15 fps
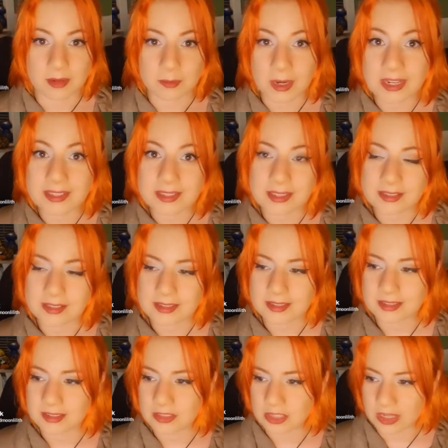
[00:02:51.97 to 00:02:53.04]
And Pisces
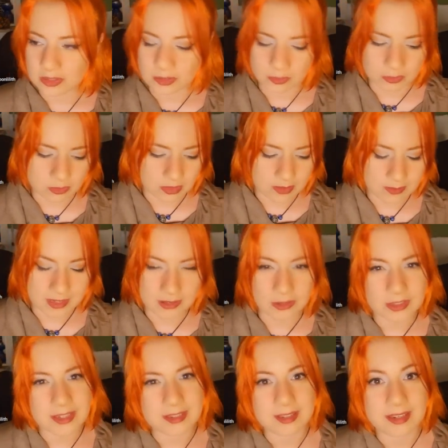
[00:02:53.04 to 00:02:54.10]
is a gentle, dreamy, and
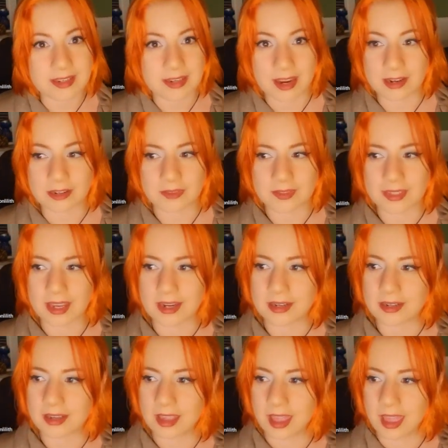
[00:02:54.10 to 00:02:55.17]
artistic kind of
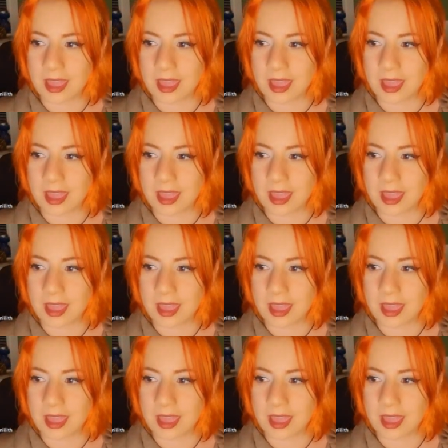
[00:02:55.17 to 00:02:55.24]
sign.